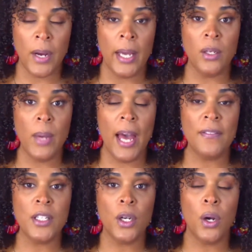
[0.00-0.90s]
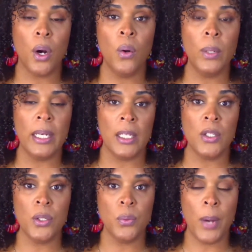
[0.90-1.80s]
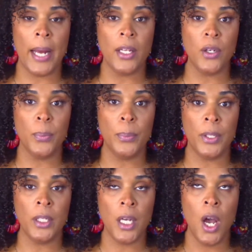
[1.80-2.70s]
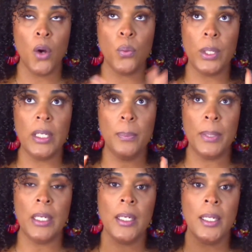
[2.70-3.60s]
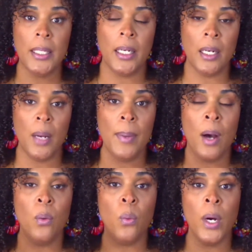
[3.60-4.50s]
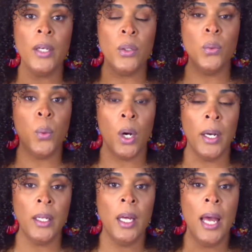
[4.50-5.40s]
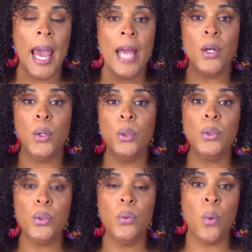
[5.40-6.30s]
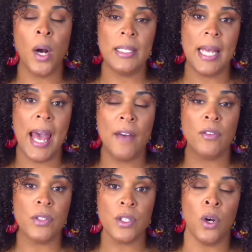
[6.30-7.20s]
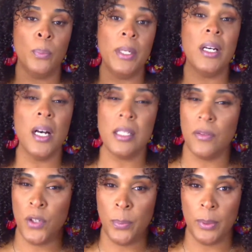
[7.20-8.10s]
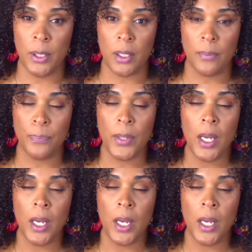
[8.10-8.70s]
right? You have to go into writing your book really being clear about what you want and who you want to have a result because of your book.